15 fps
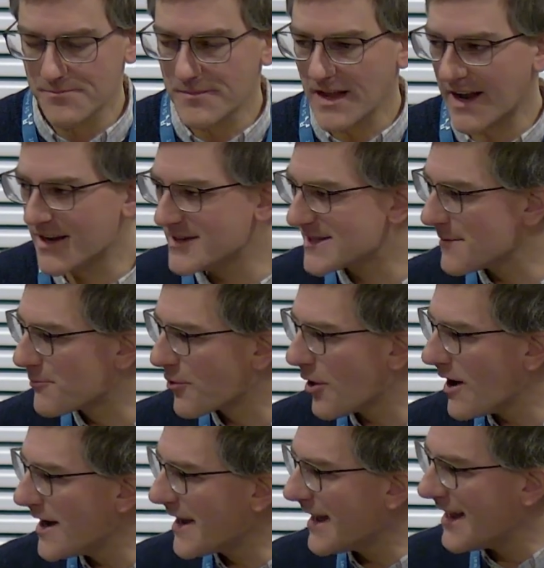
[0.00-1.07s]
And as the
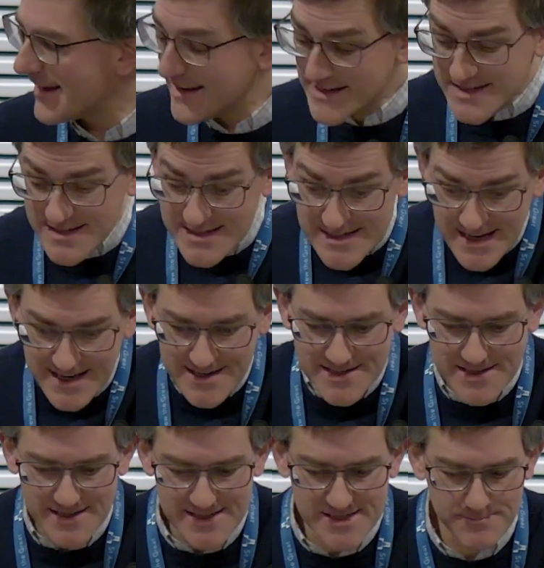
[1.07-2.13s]
bride here listens in to
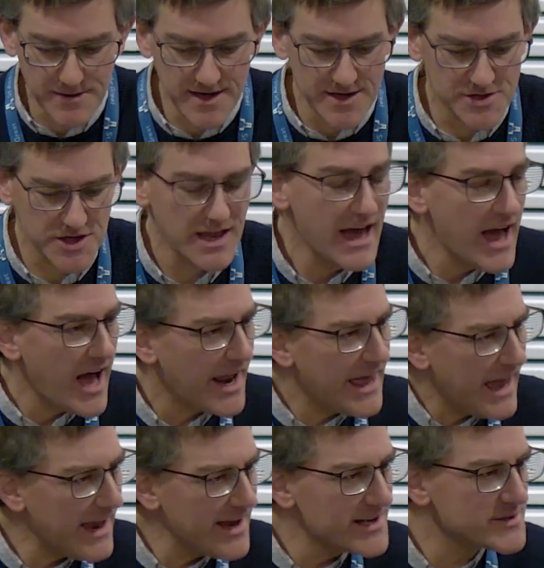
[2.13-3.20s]
this speech and
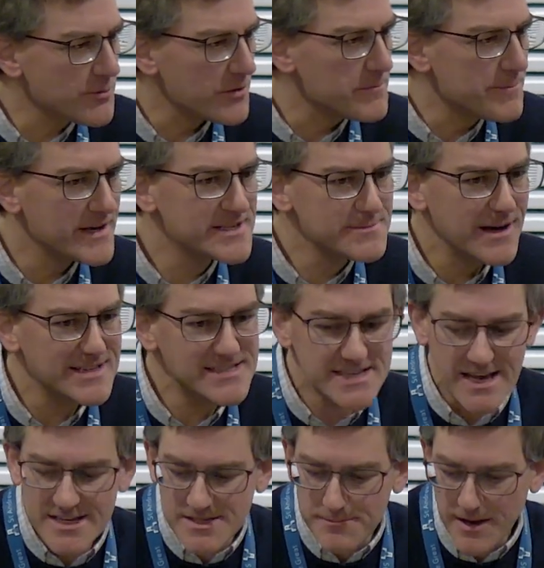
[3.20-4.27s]
hears what the best man
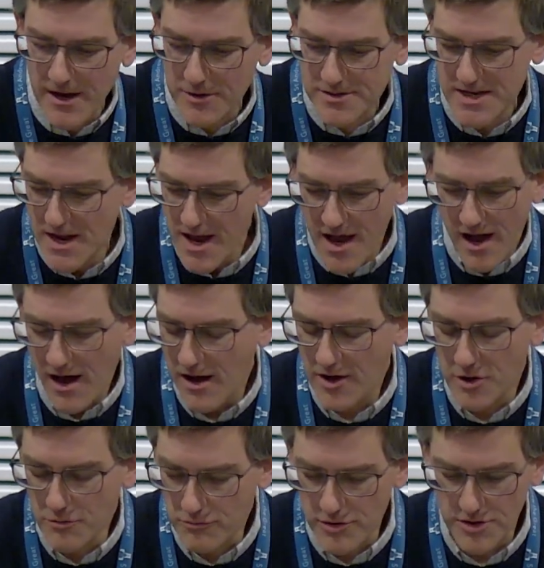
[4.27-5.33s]
says about her
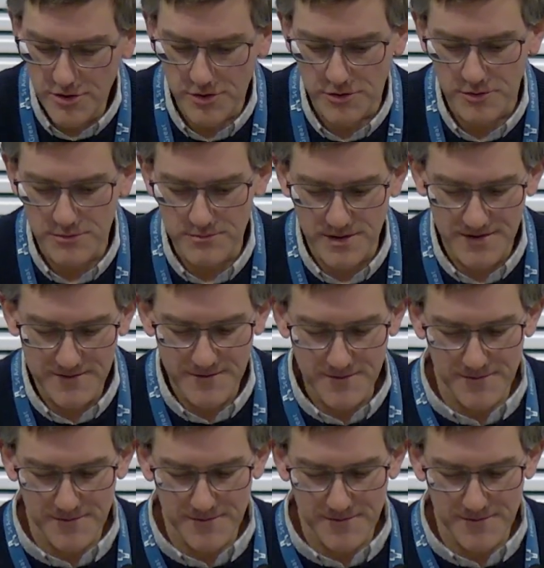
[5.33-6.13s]
groom,